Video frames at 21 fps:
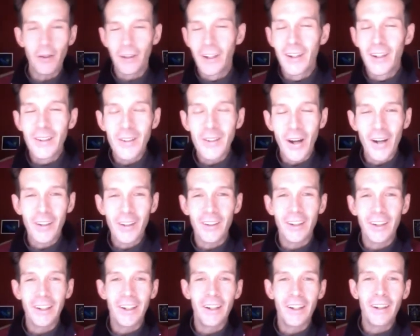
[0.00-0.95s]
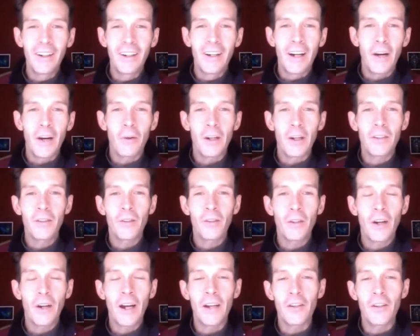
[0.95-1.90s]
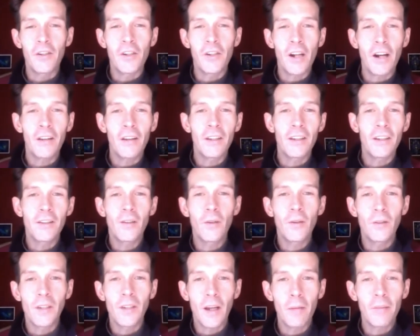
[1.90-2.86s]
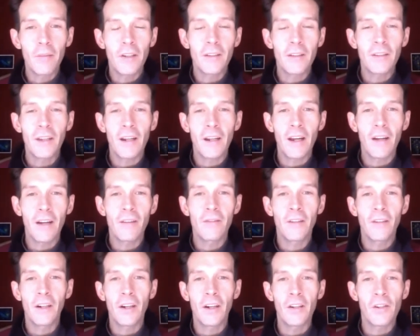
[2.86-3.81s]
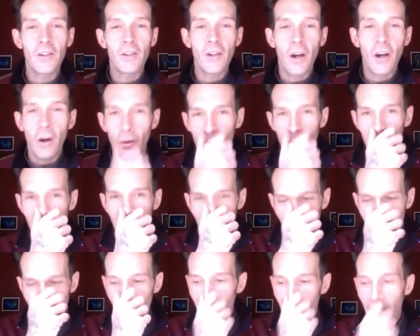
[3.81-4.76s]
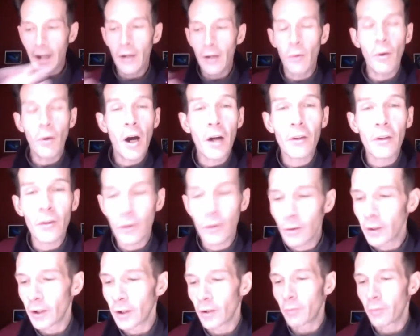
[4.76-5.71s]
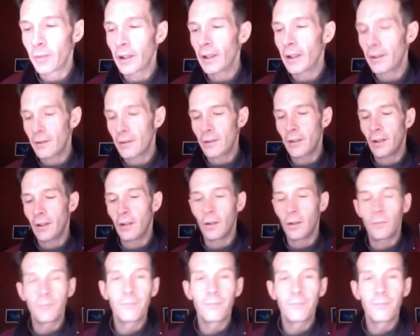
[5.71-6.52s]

talker here. I want to go ahead and share these two templates that I've shown, and I'll kind of walk through a little bit. So